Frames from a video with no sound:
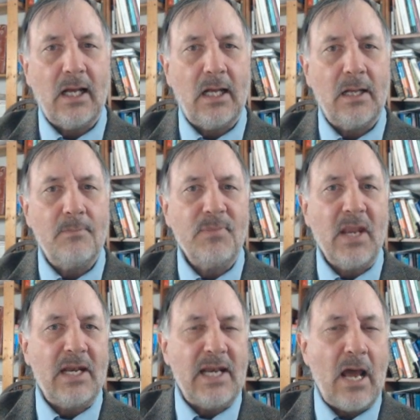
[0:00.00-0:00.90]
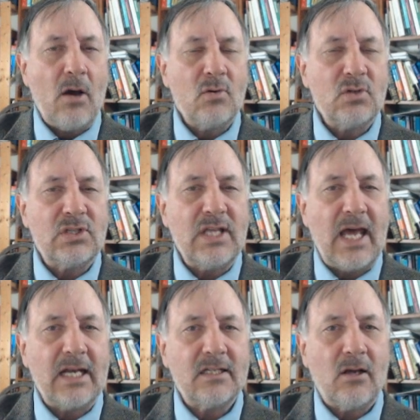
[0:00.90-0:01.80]
Uh, nouns
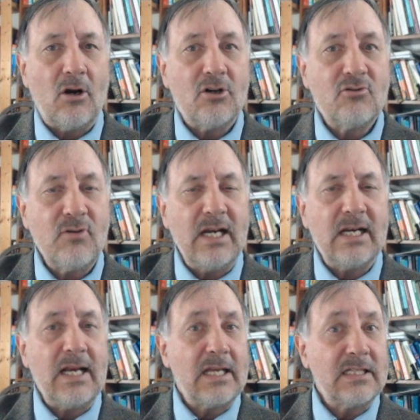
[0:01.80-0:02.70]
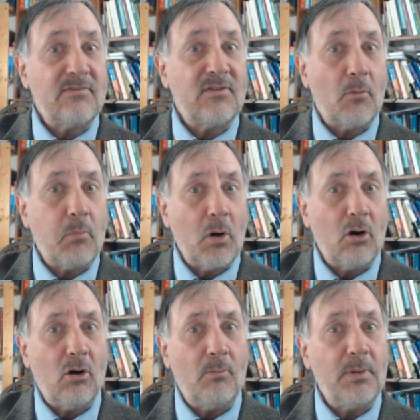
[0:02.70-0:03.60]
that are treated as if they're
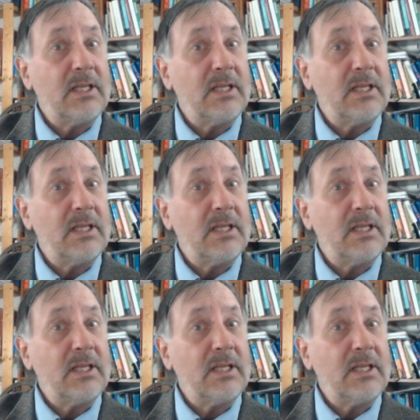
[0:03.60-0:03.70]
plural,